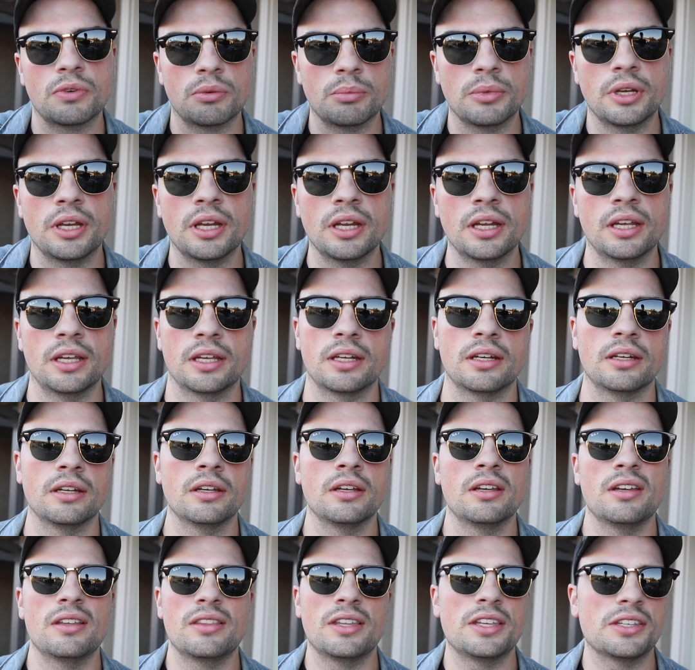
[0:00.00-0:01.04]
for me and
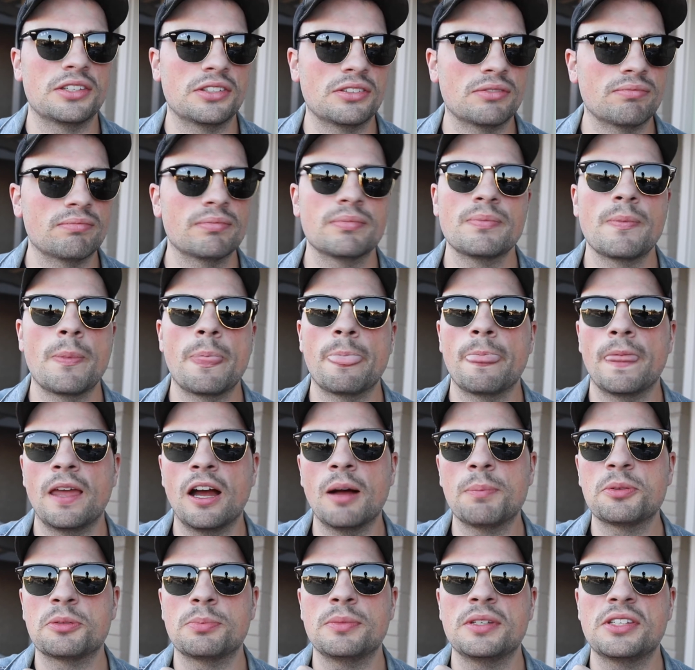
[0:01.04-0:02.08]
this
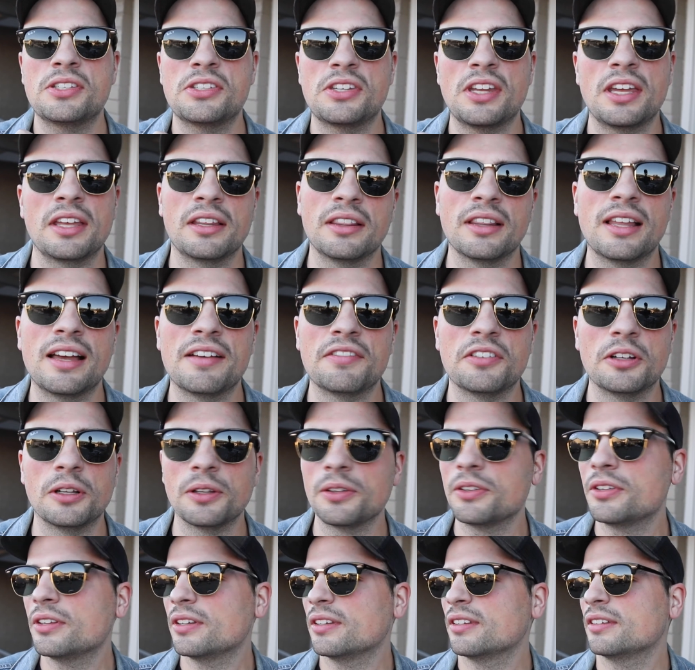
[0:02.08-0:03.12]
helps me stay
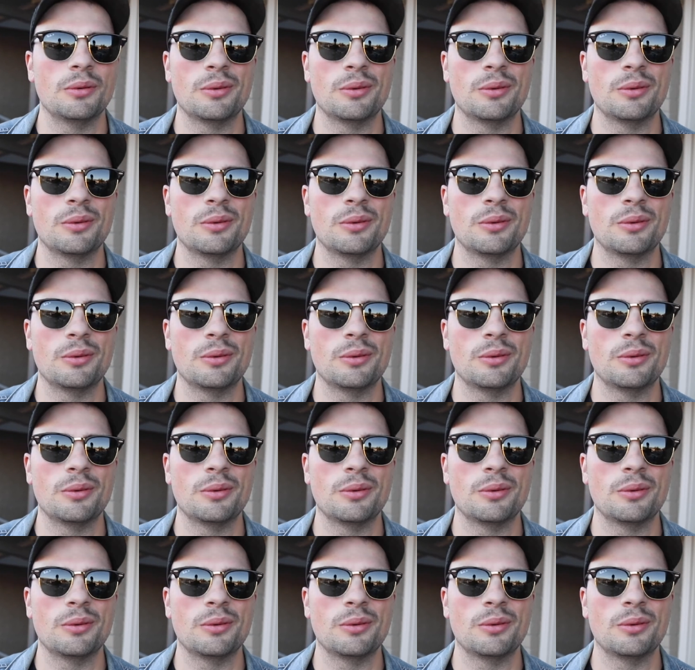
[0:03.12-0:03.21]
leveled.